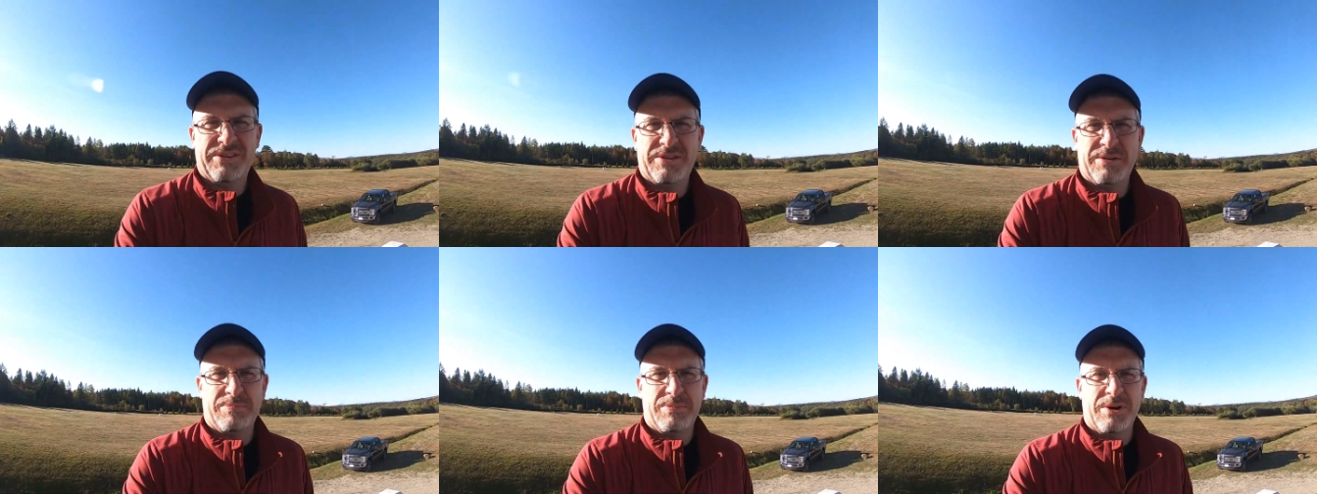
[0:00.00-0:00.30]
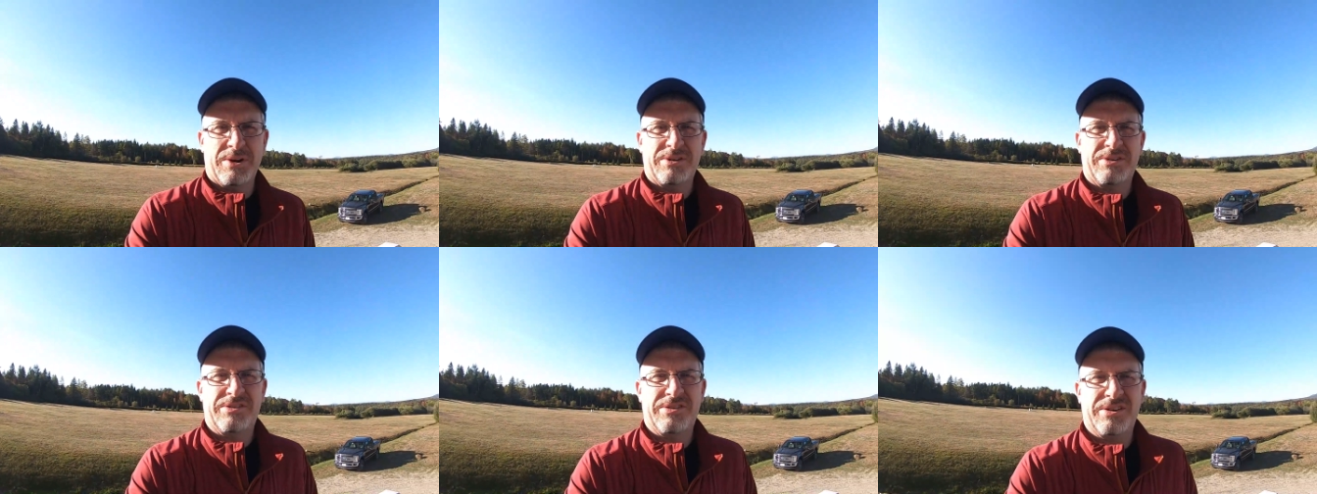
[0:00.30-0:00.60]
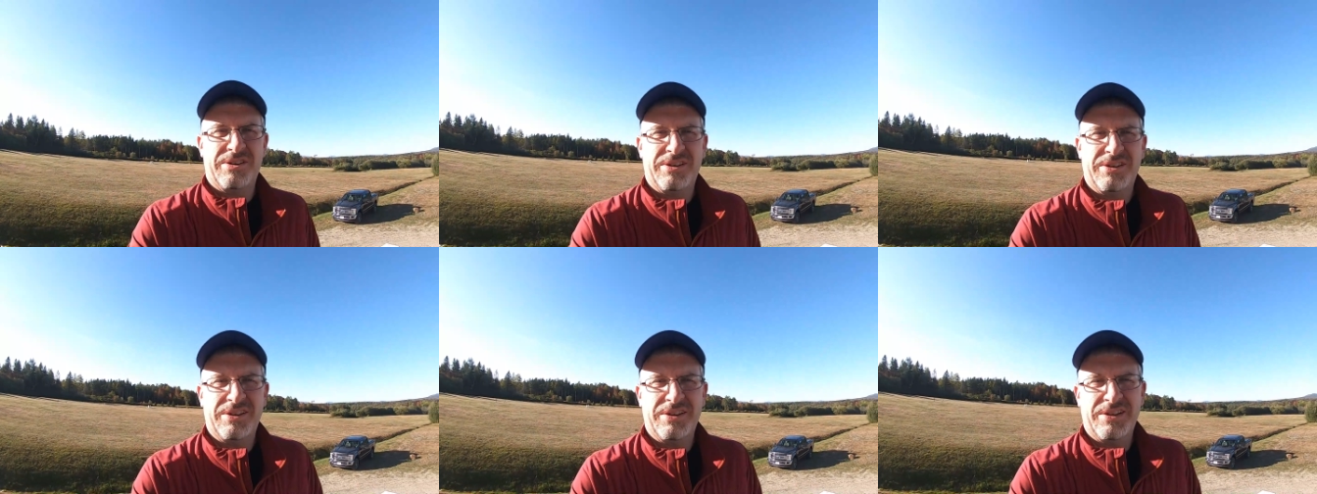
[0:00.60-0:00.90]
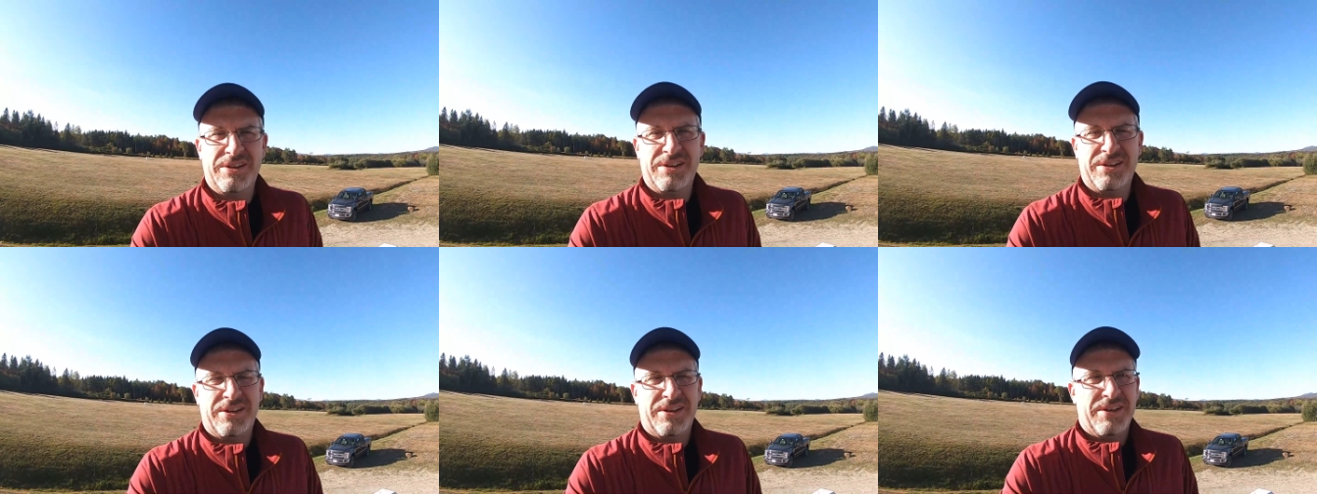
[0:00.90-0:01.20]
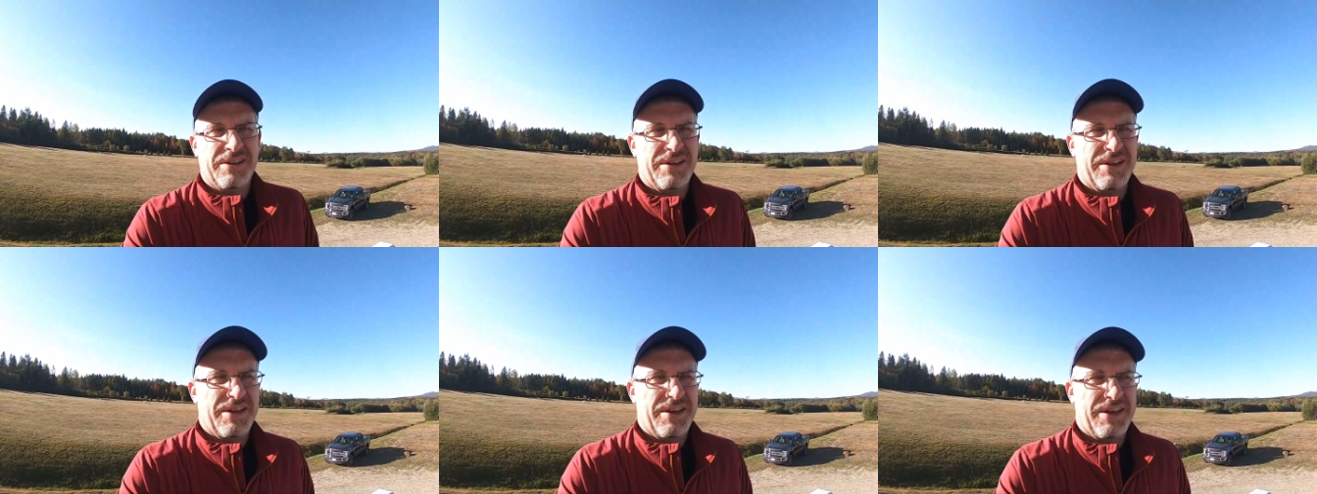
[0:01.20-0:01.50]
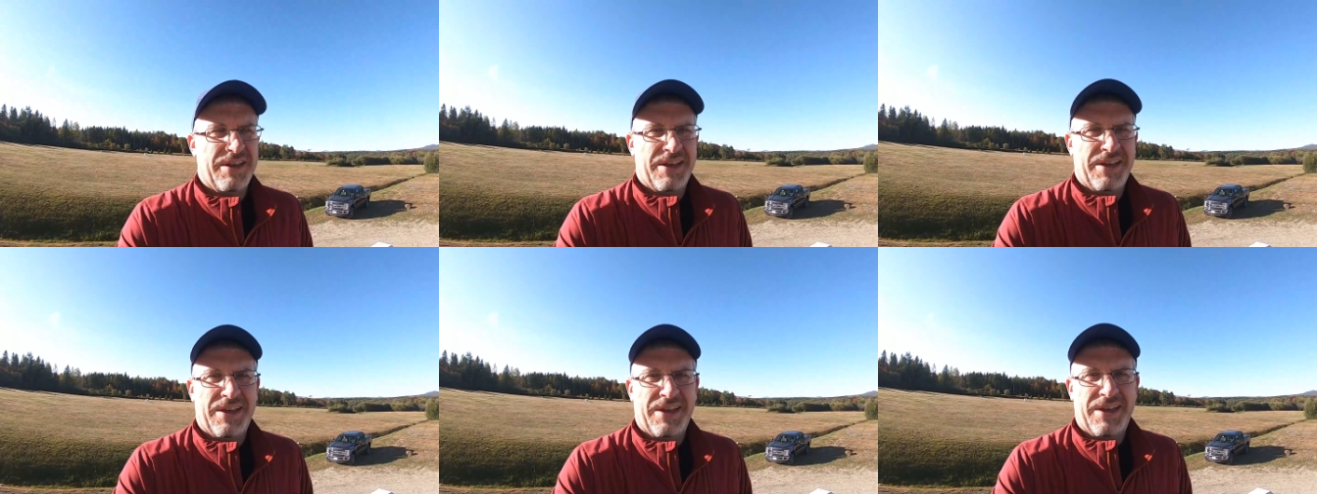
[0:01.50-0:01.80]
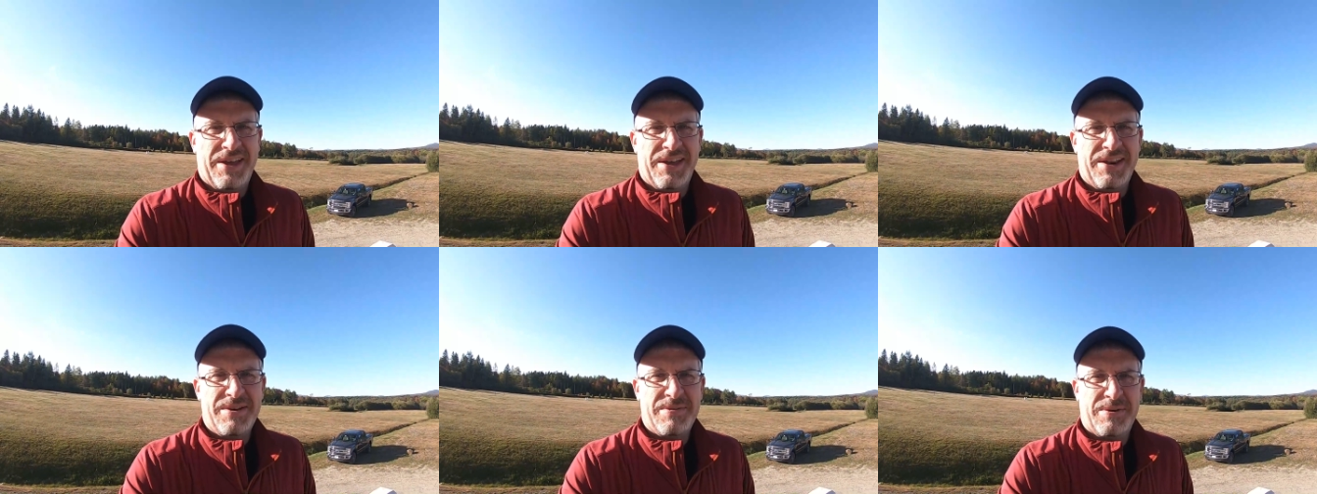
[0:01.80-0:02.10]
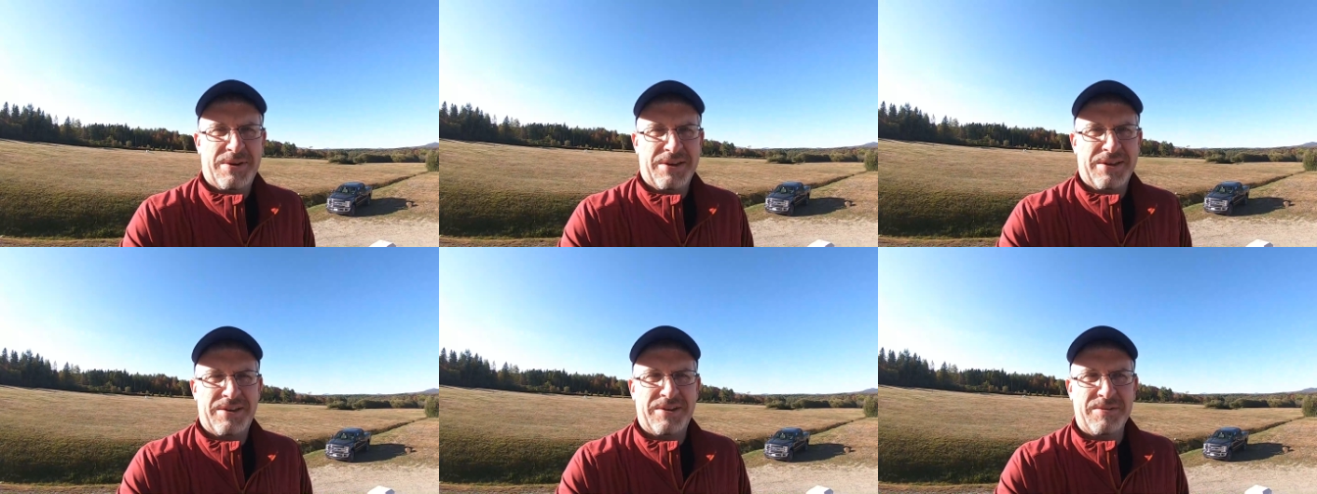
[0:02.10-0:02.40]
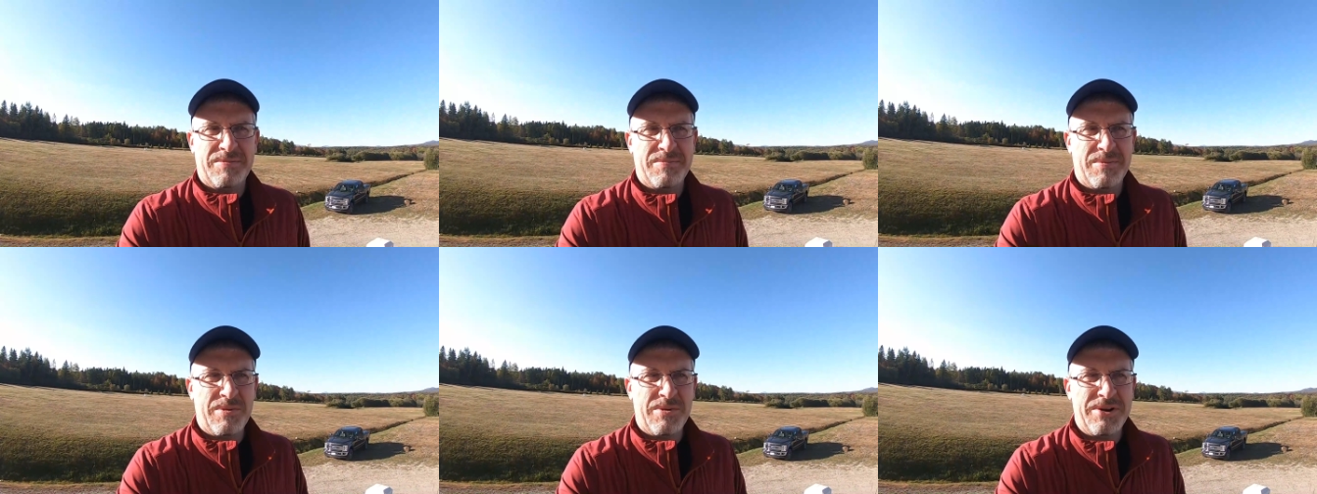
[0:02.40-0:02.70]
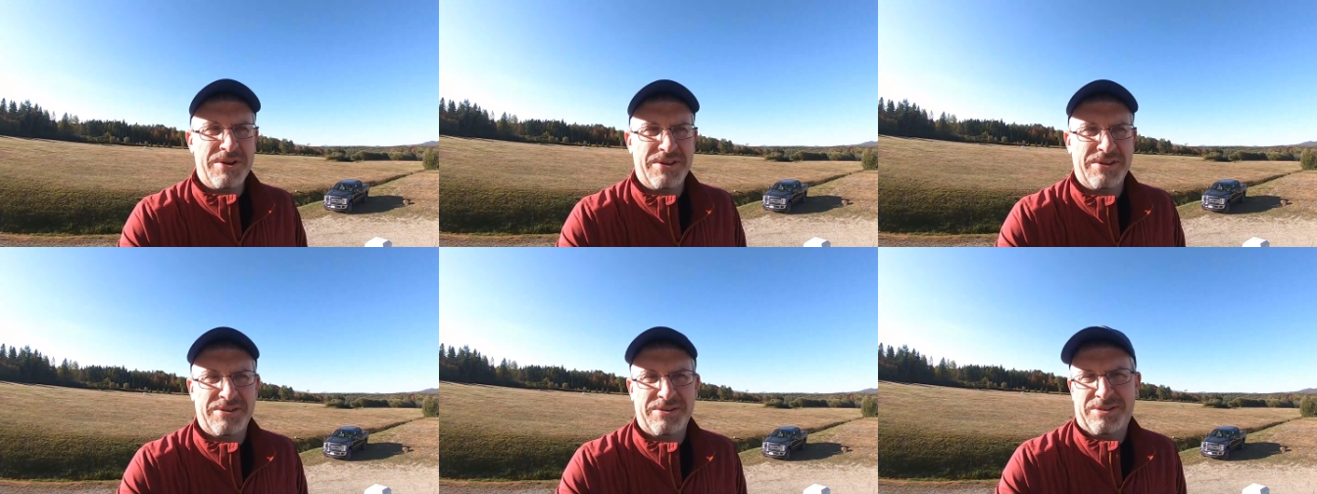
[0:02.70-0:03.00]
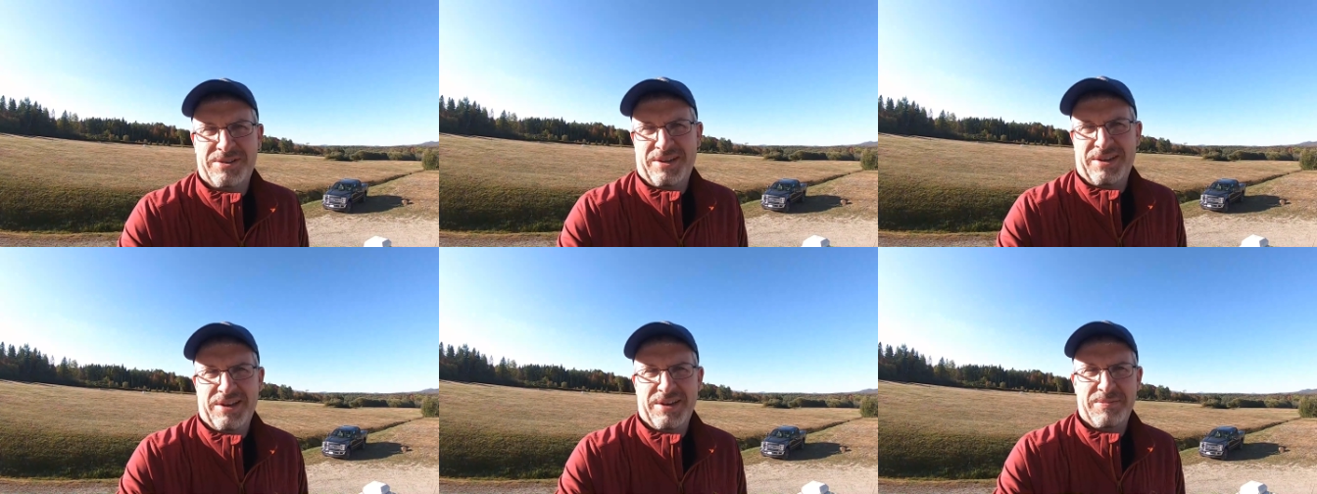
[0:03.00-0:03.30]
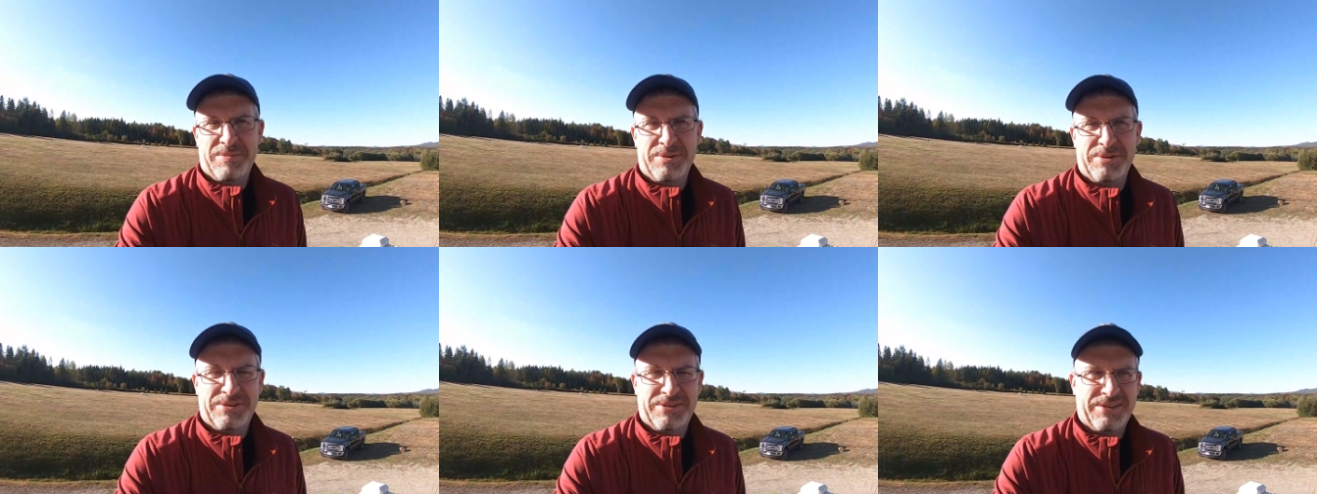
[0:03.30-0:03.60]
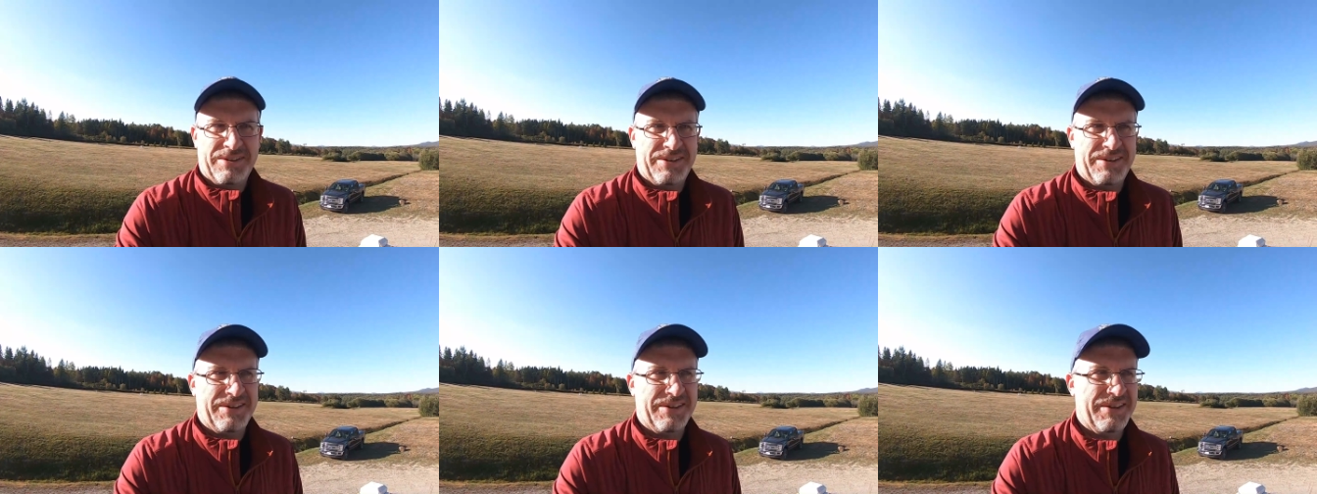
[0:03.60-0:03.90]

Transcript: They're birds. Anyway, good morning, good timers.